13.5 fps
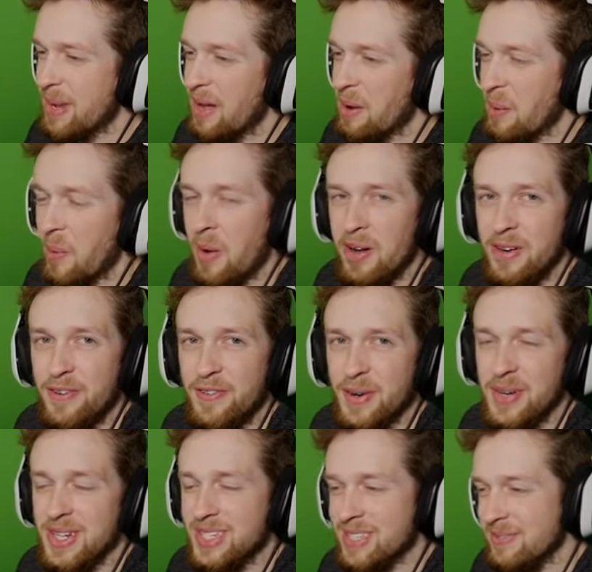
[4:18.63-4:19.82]
out of water for
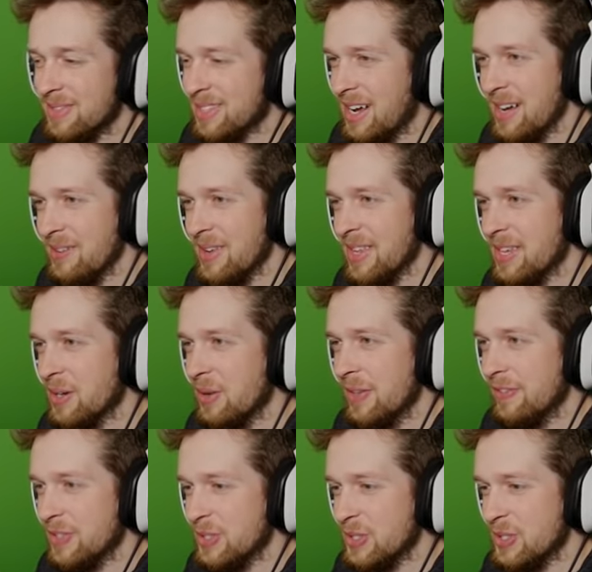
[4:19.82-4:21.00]
quite some time. I think
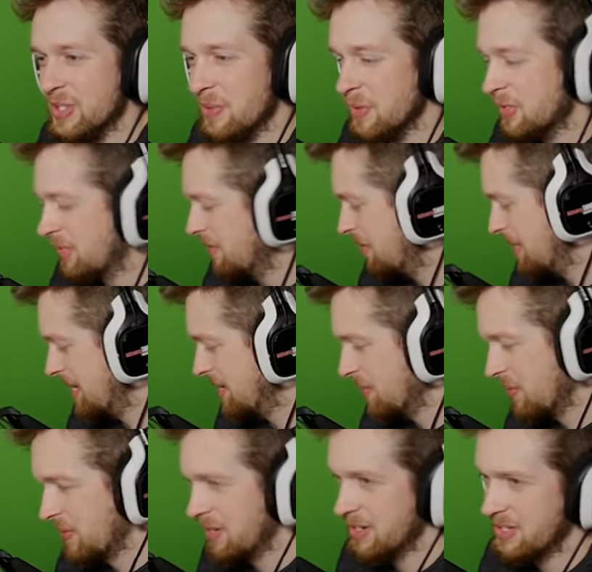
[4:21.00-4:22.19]
goldfish are supposed to remain in
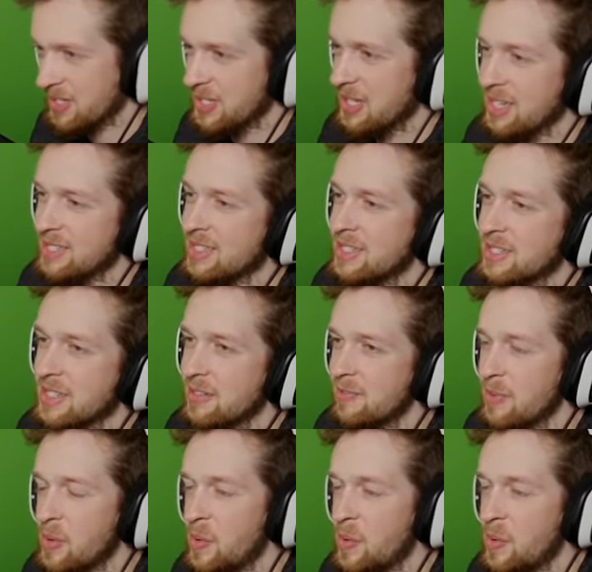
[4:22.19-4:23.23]
water. So yes, let's give him a